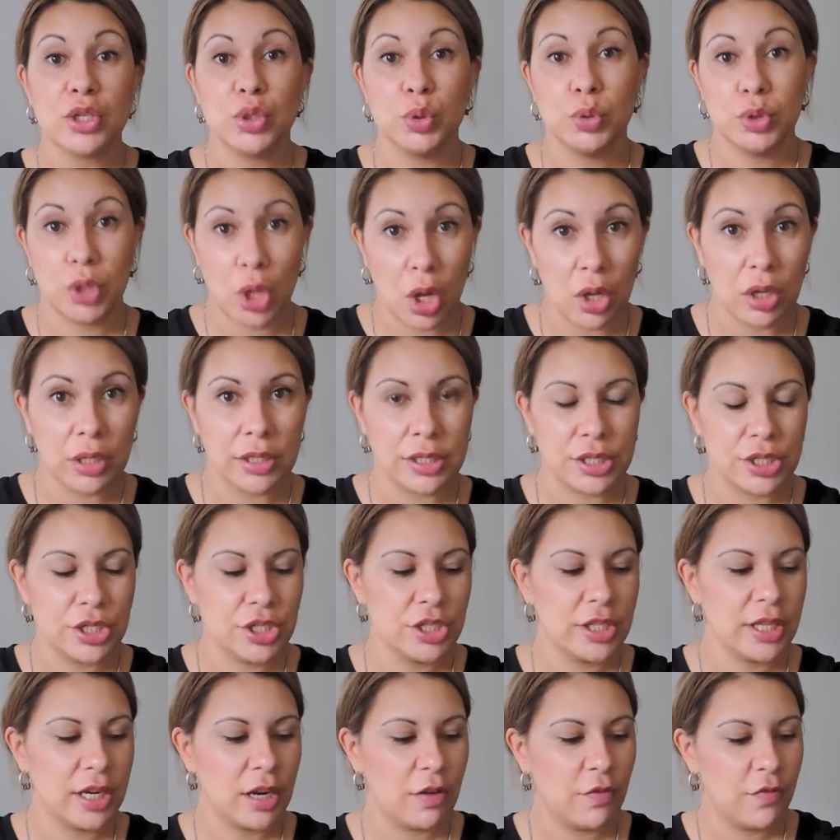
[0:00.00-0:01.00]
actual
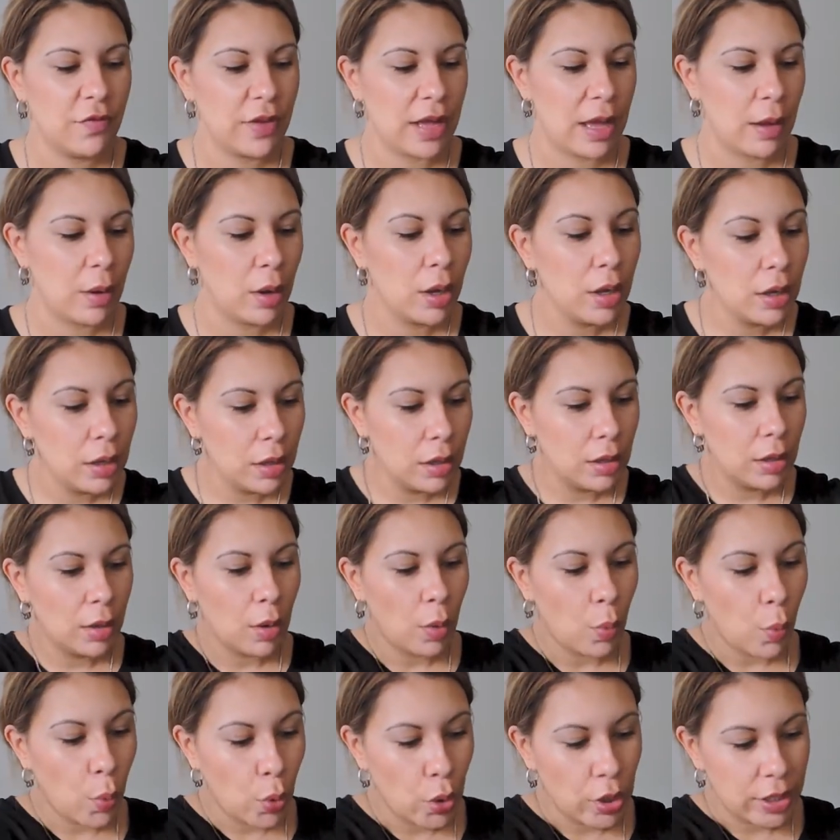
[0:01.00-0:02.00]
college that I've
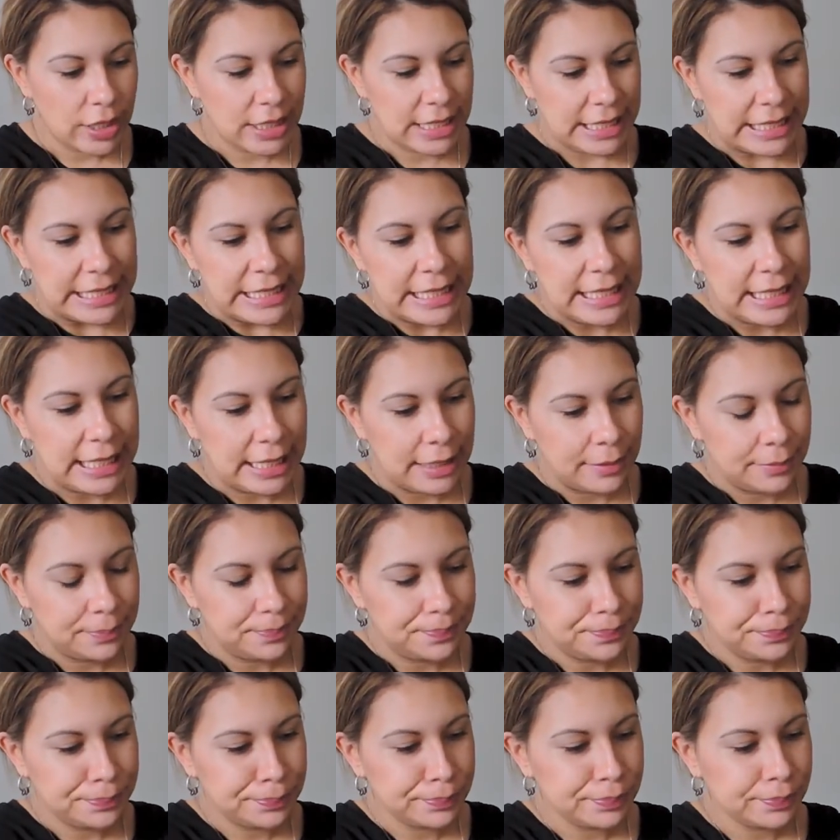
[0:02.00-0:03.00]
worked in here.
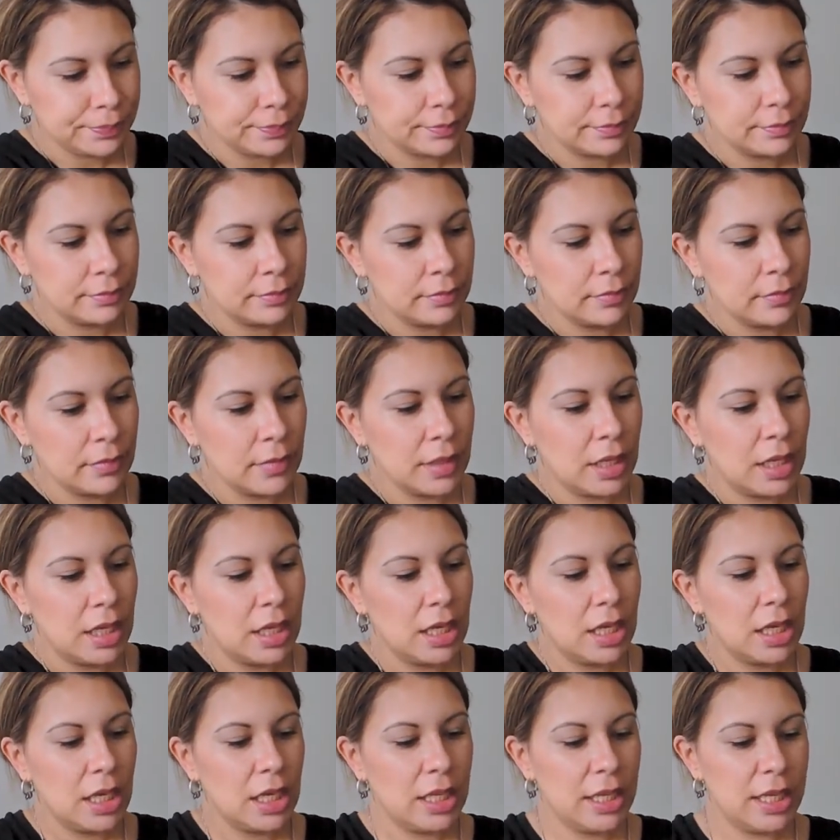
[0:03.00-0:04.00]

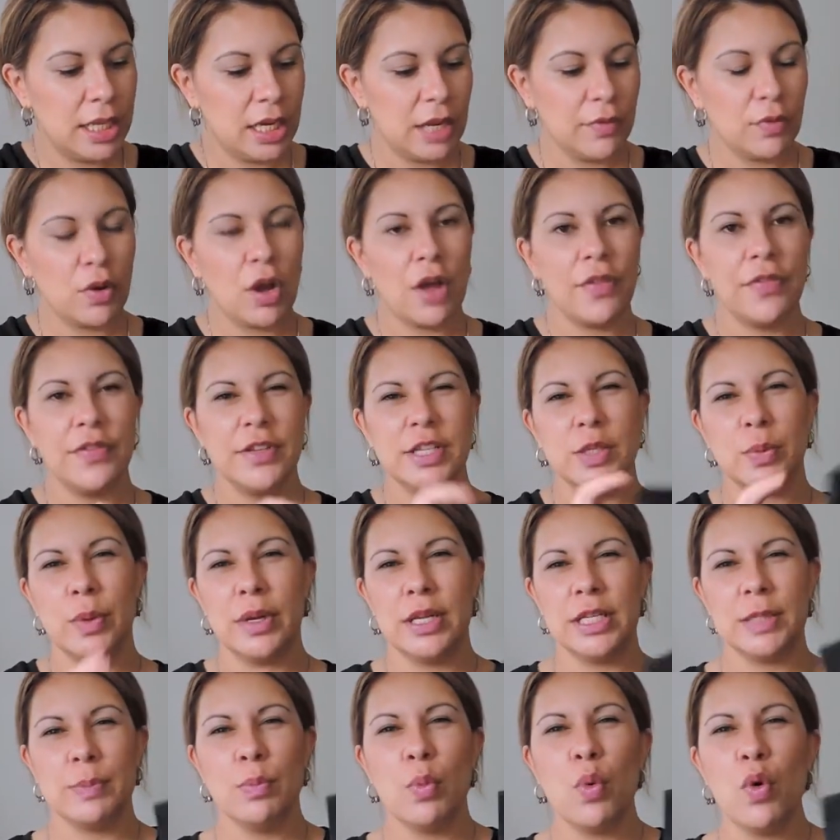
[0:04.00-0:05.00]
Then I've got this
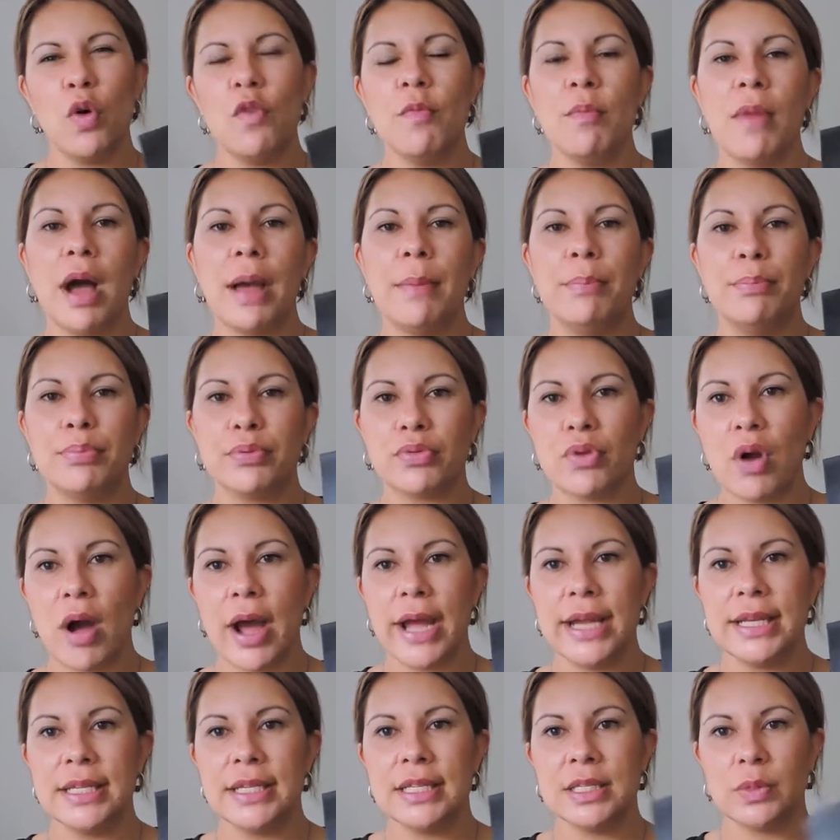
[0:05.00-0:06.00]
one's more of my
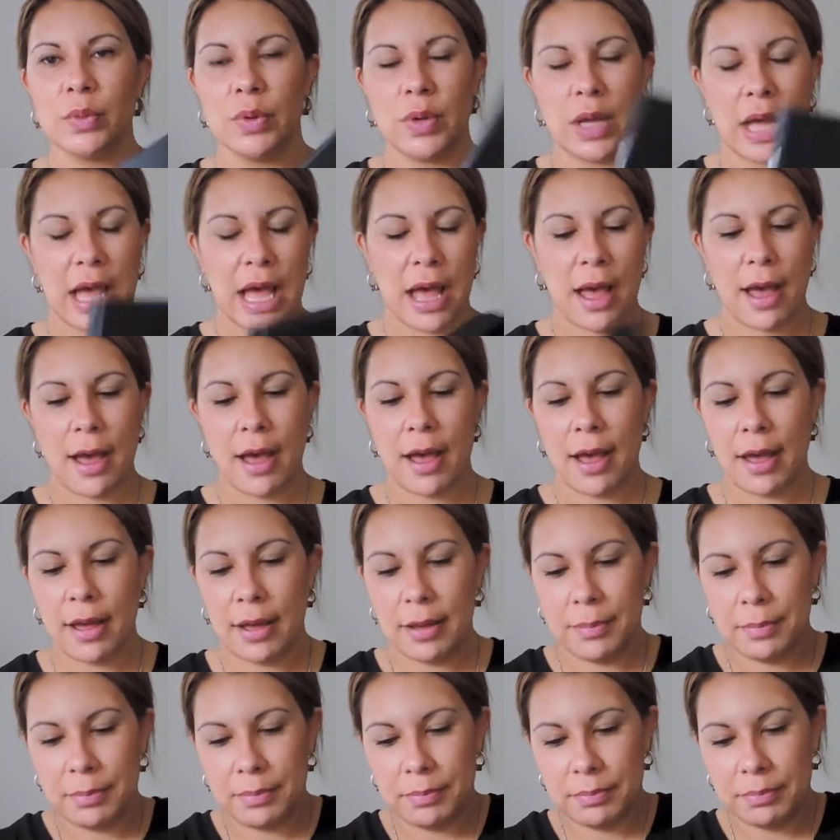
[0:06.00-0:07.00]
bright
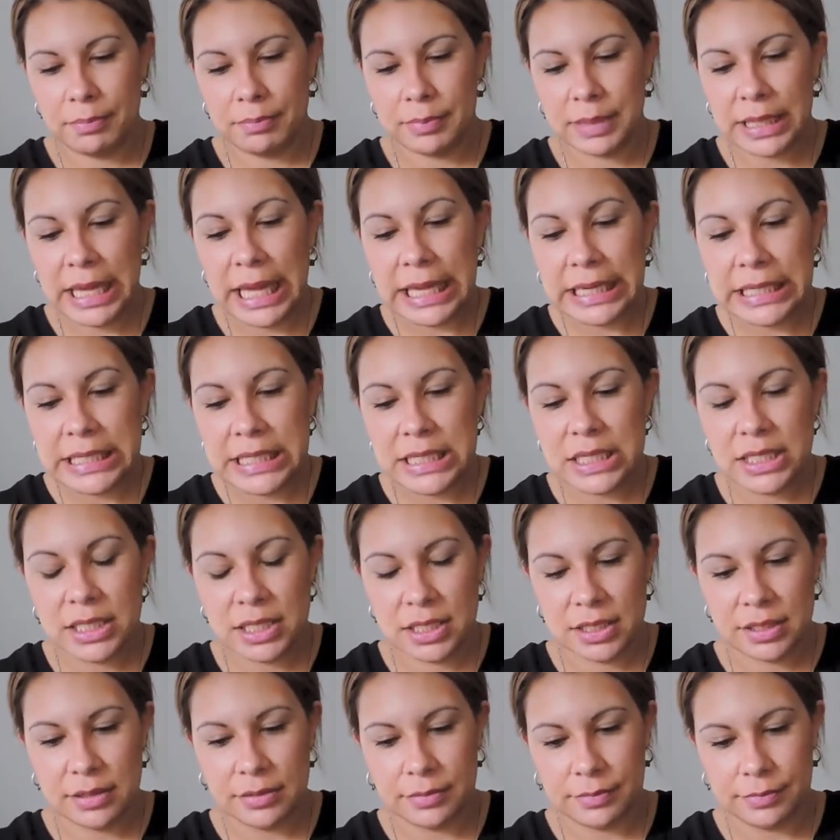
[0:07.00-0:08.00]

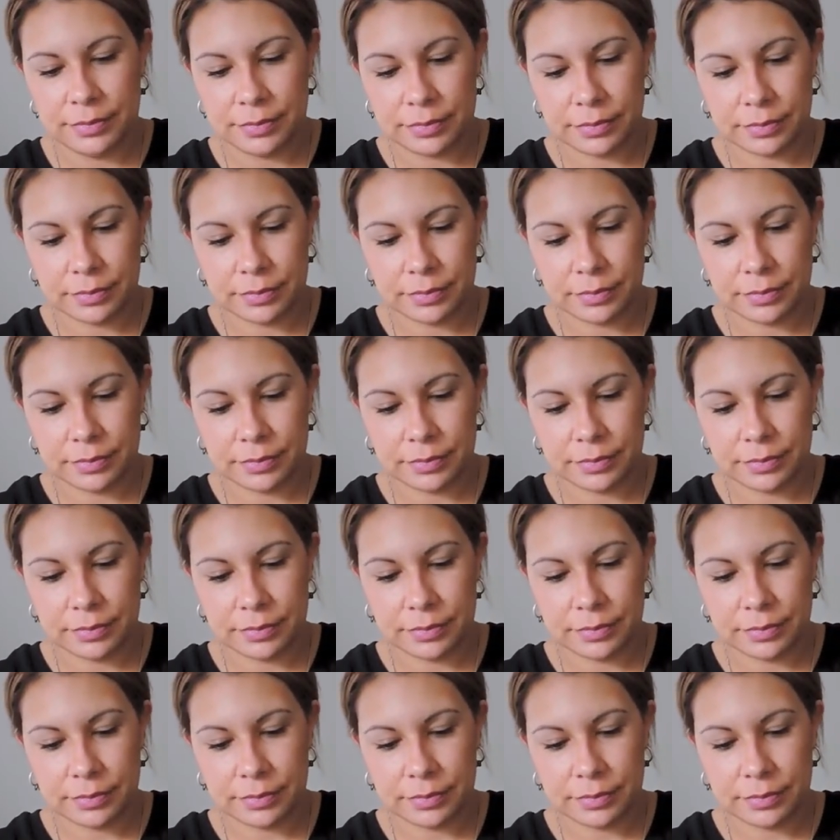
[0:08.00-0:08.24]
colours,